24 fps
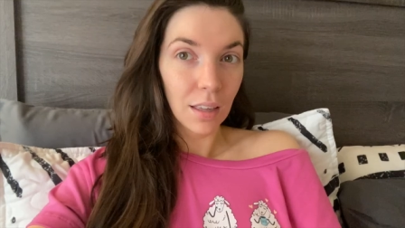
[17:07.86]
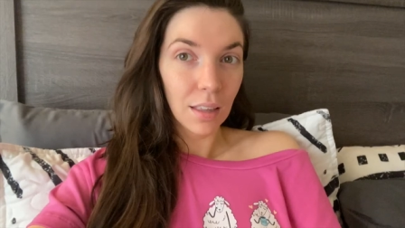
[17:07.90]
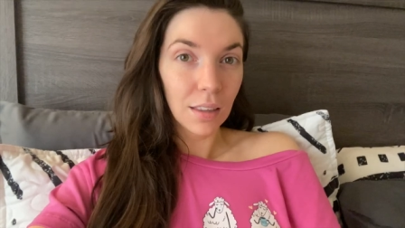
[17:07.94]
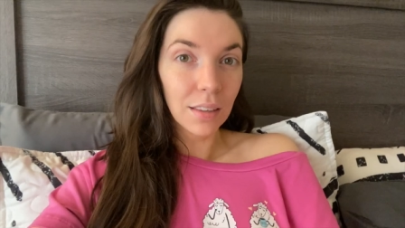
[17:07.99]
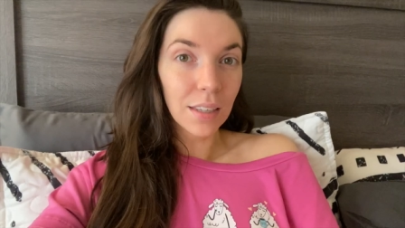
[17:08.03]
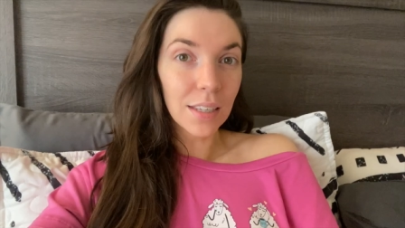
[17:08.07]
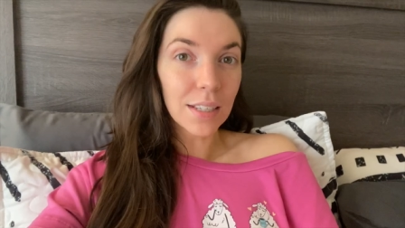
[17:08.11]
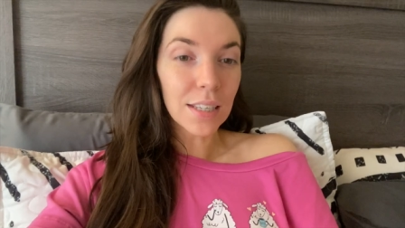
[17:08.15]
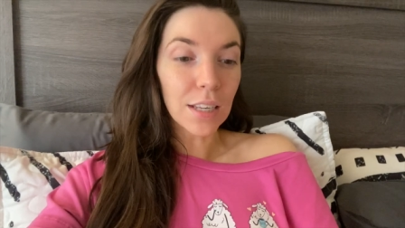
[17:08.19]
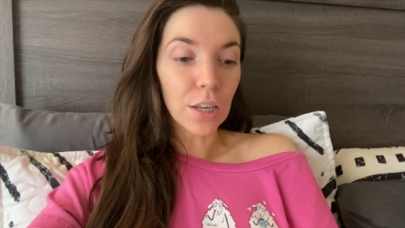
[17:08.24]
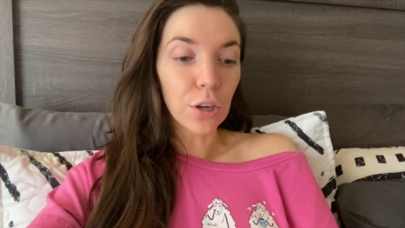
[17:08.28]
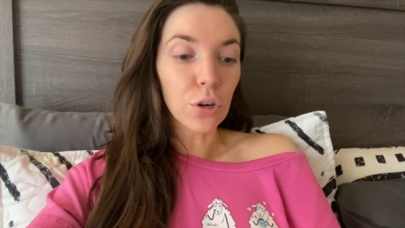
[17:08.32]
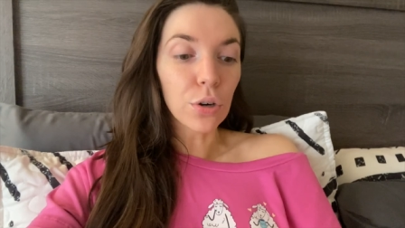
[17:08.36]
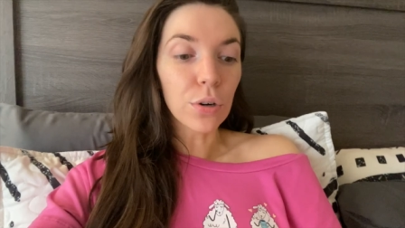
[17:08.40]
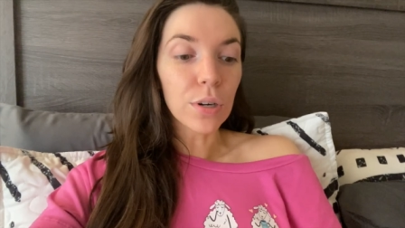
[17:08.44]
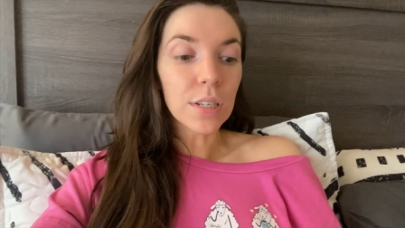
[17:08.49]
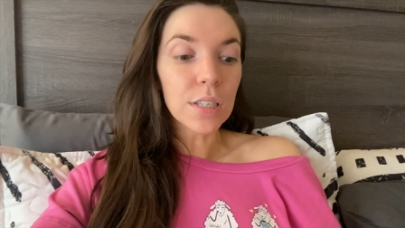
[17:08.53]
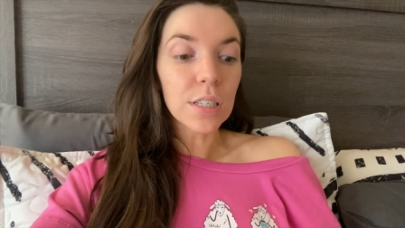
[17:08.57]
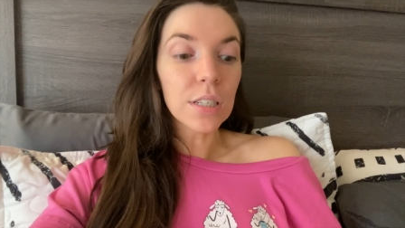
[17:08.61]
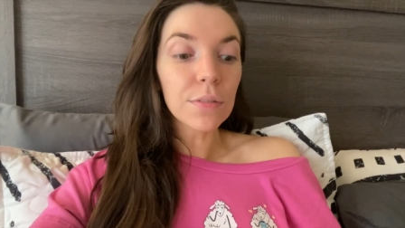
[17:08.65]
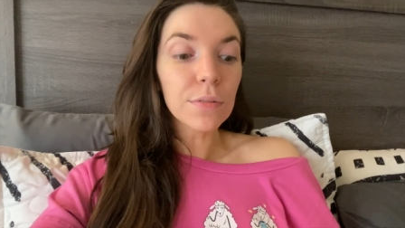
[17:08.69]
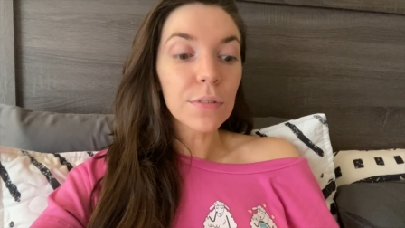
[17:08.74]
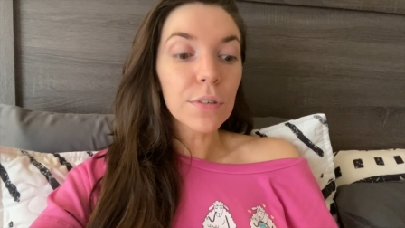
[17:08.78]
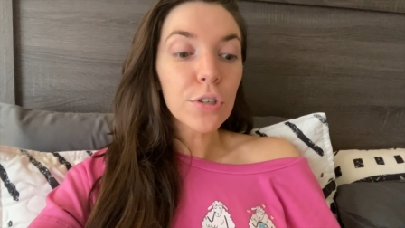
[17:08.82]
Listen,
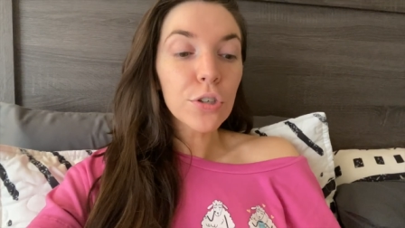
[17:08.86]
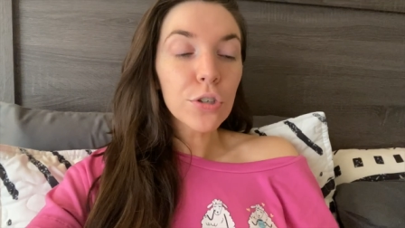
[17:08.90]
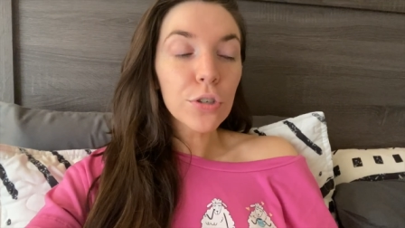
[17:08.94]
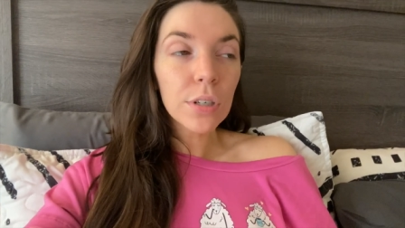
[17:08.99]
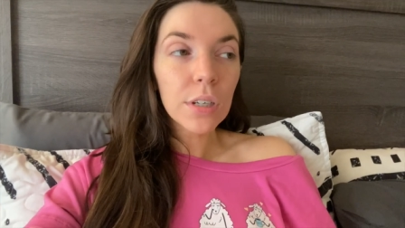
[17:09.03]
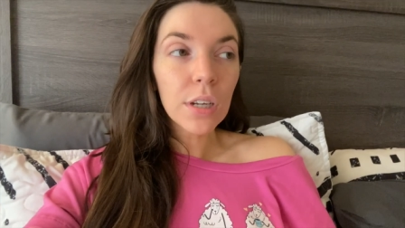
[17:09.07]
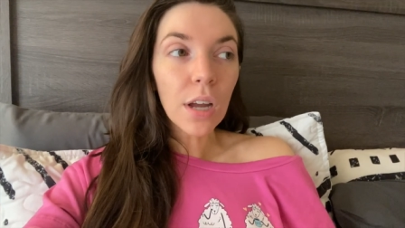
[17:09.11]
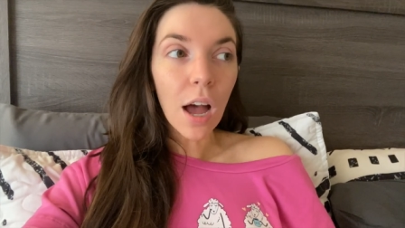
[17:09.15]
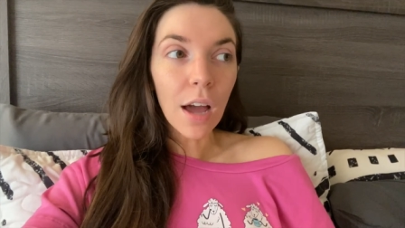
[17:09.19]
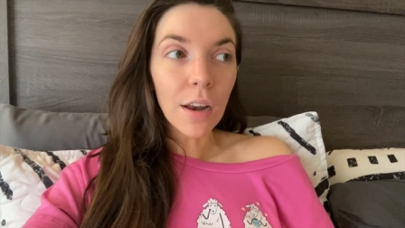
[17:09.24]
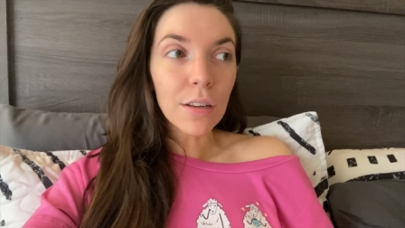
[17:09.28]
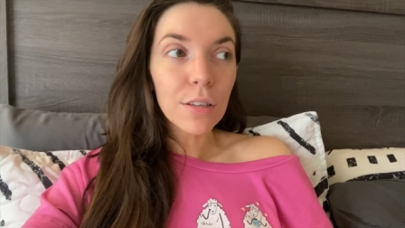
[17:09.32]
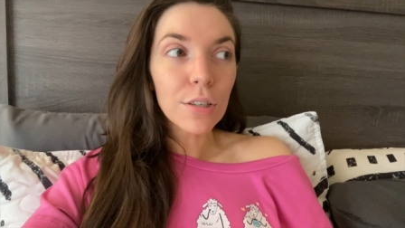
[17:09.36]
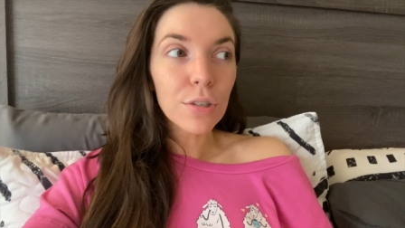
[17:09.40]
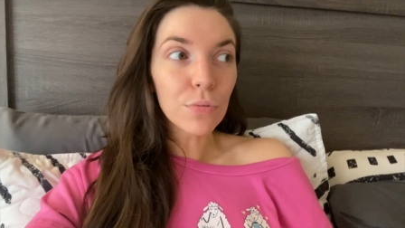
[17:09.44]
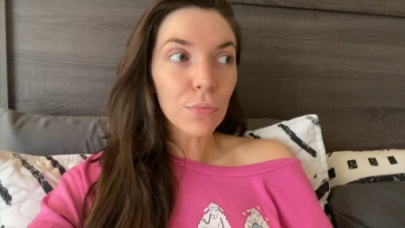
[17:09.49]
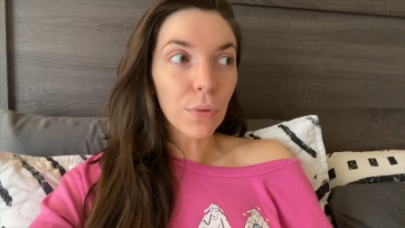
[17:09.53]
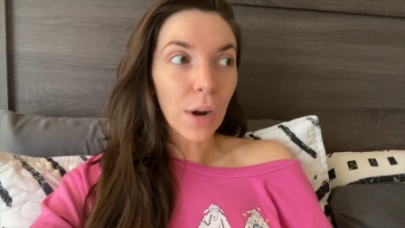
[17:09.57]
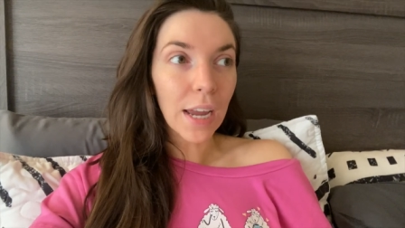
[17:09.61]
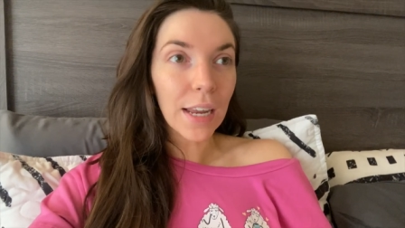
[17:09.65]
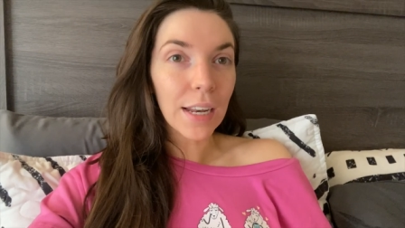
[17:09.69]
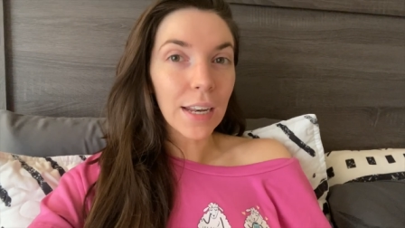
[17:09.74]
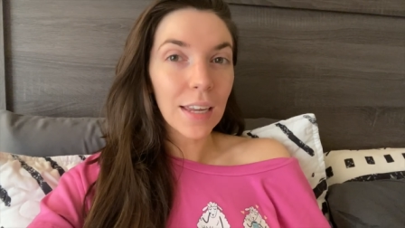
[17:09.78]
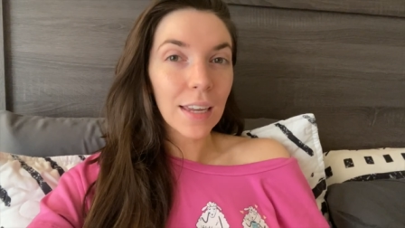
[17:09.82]
Christopher Triana's
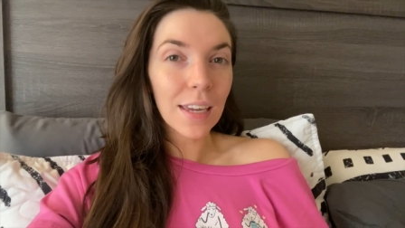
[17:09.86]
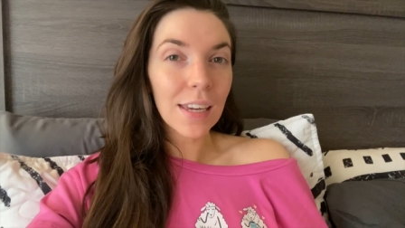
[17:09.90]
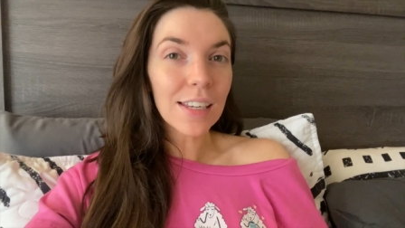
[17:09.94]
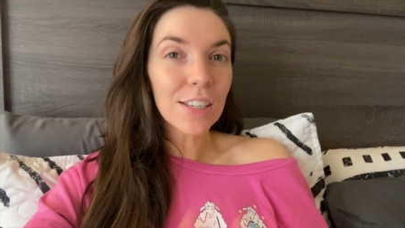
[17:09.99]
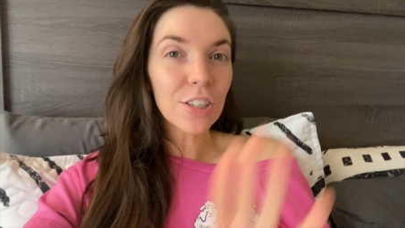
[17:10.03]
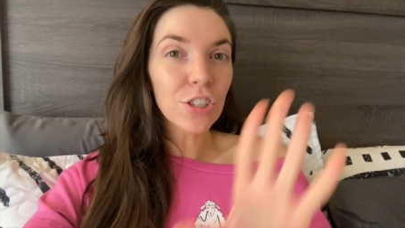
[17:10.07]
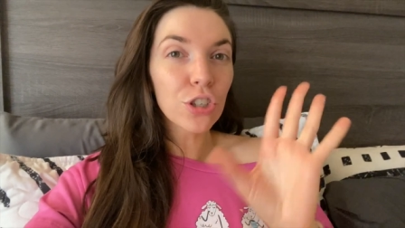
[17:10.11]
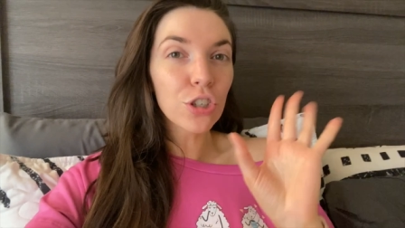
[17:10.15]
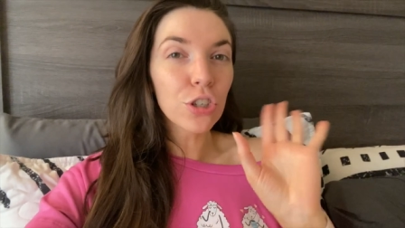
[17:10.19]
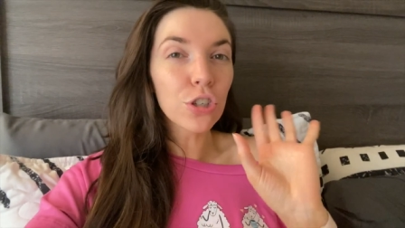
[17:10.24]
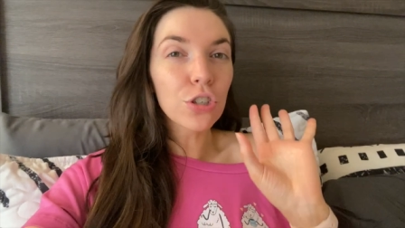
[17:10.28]
writing is